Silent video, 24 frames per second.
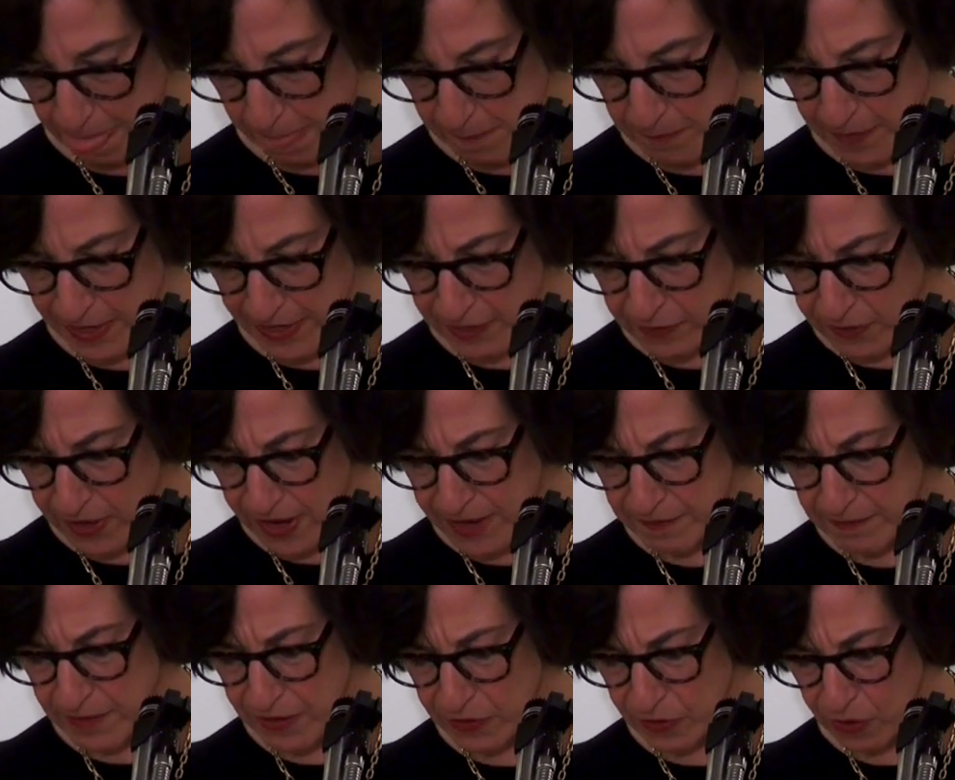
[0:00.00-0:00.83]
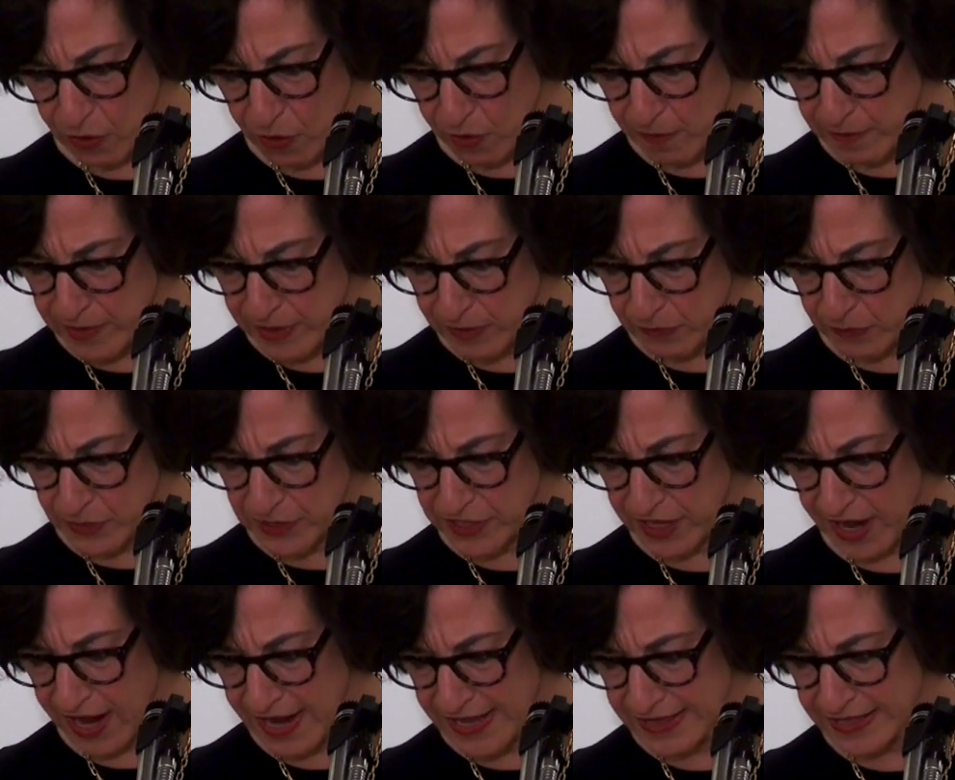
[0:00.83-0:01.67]
My grandmother Omi
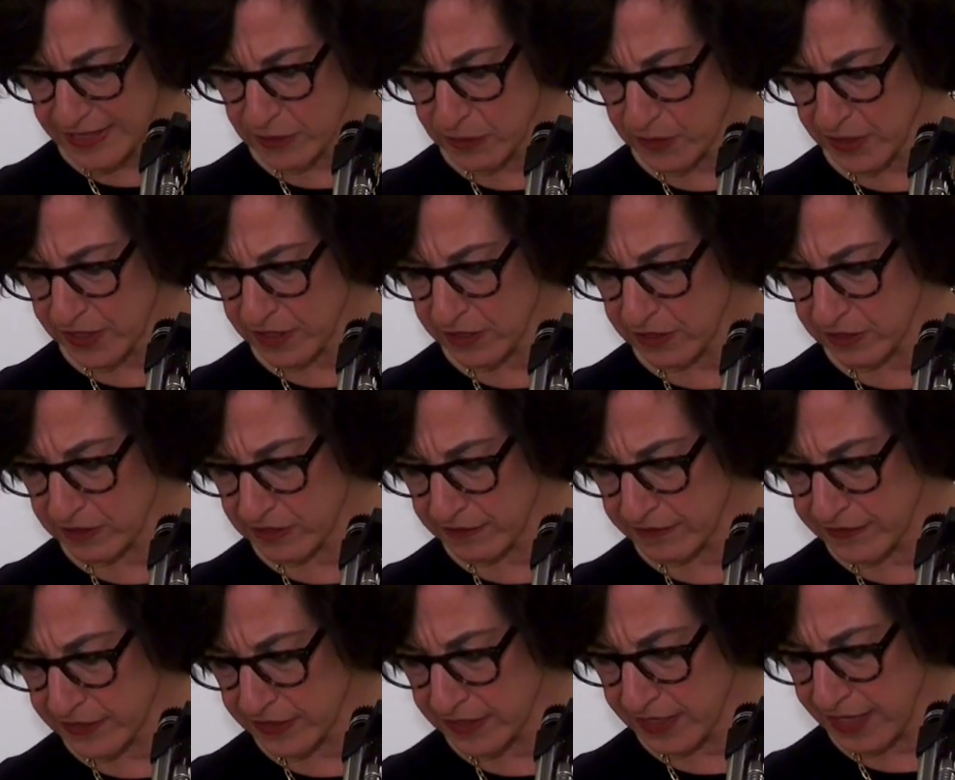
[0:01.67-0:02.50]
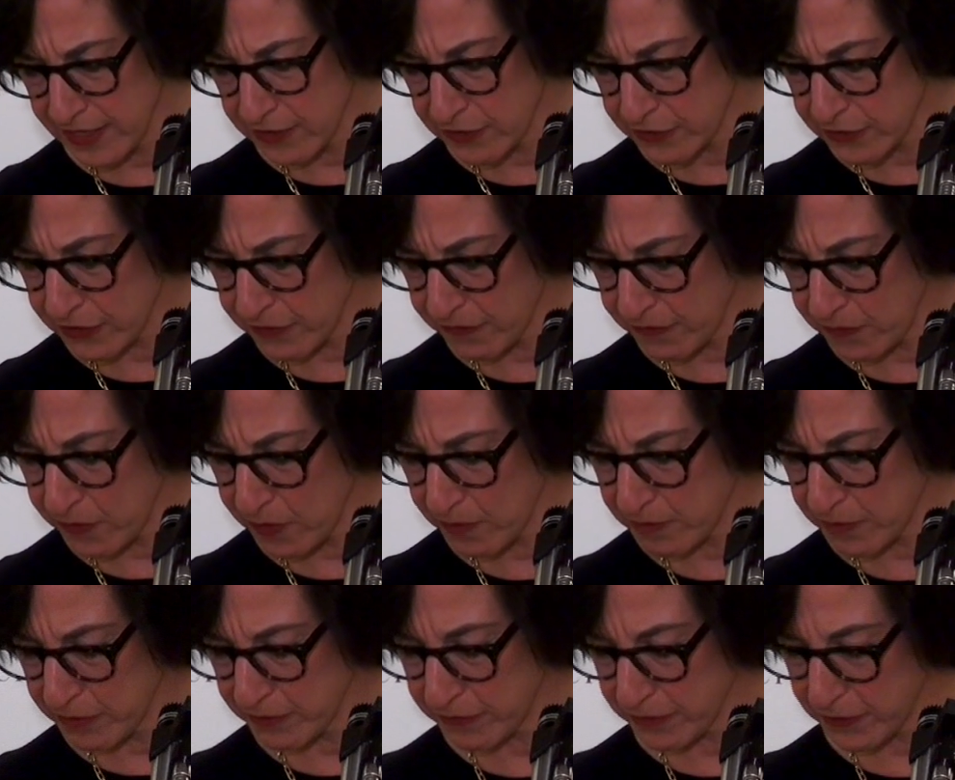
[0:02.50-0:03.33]
was highly critical of the letter to the
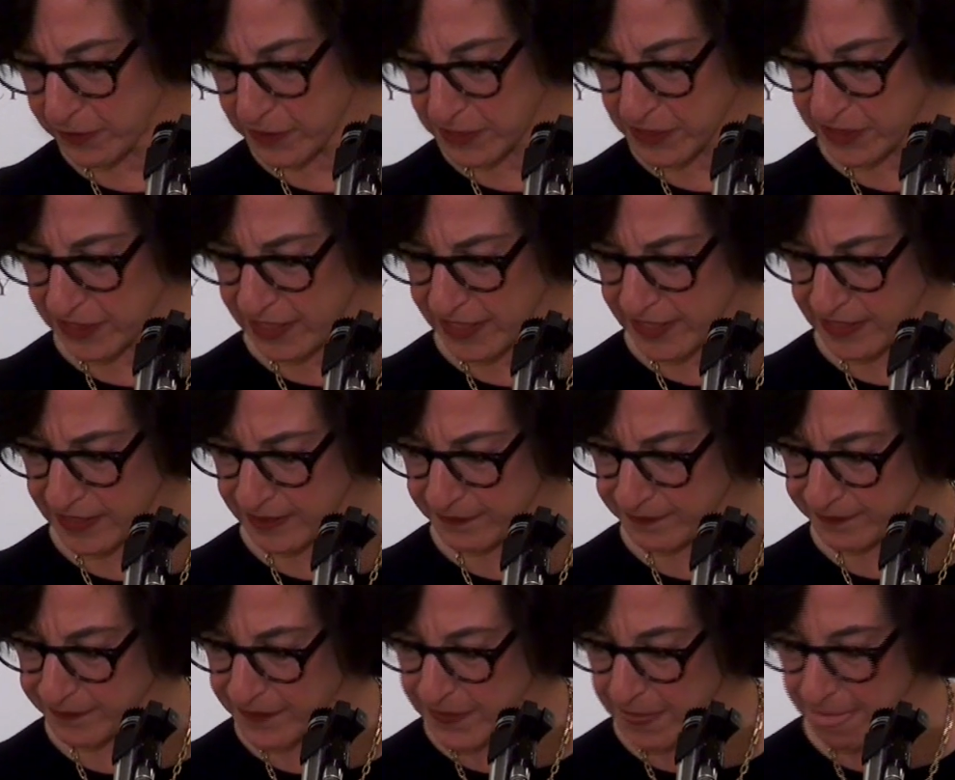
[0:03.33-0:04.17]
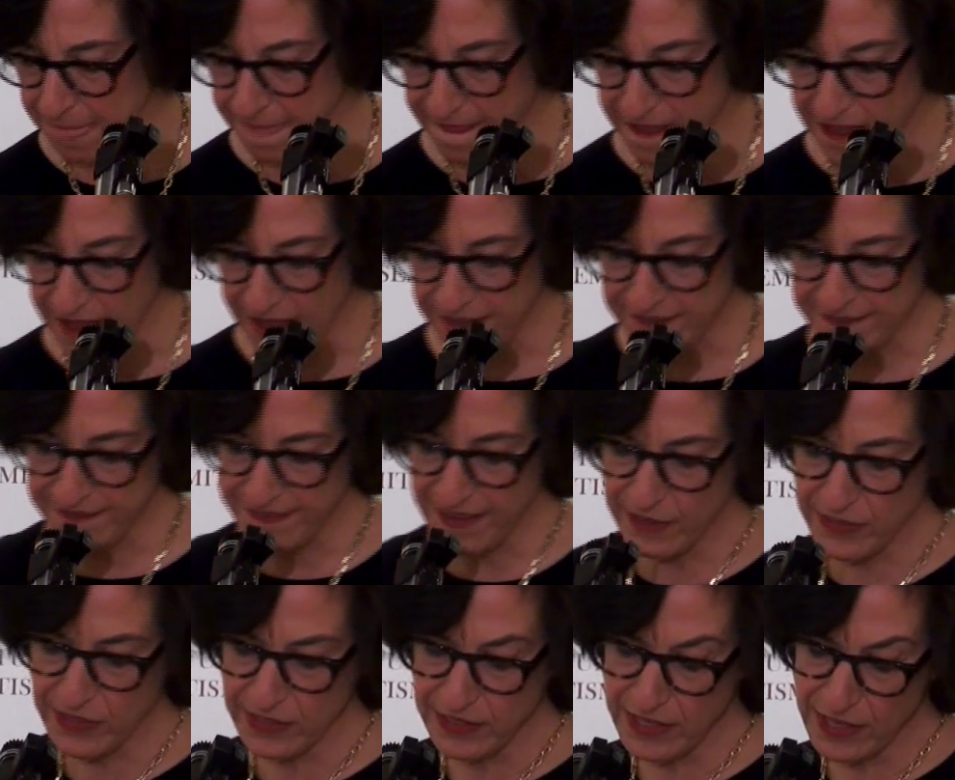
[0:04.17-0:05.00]
former First Lady and
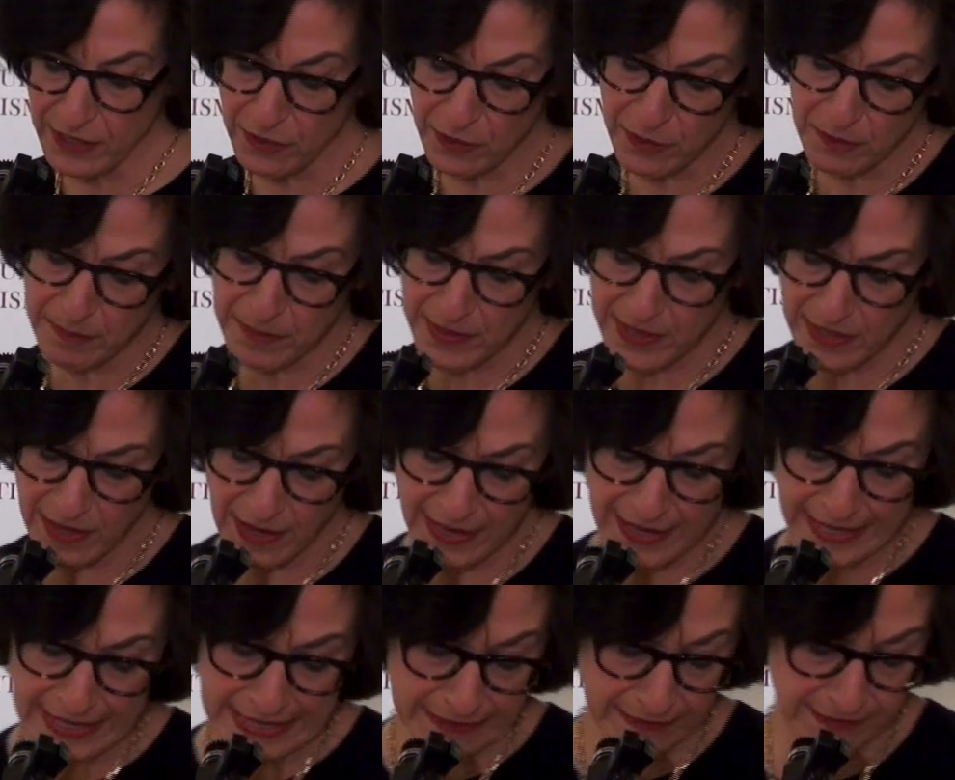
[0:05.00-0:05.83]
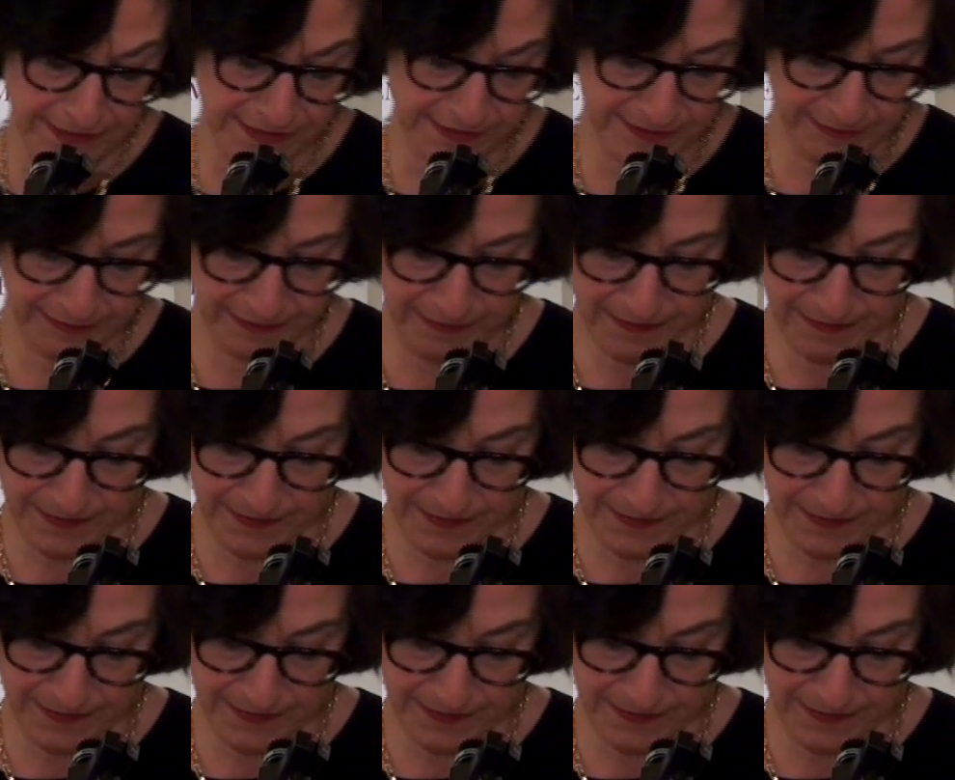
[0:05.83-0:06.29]
found the letter to be naive.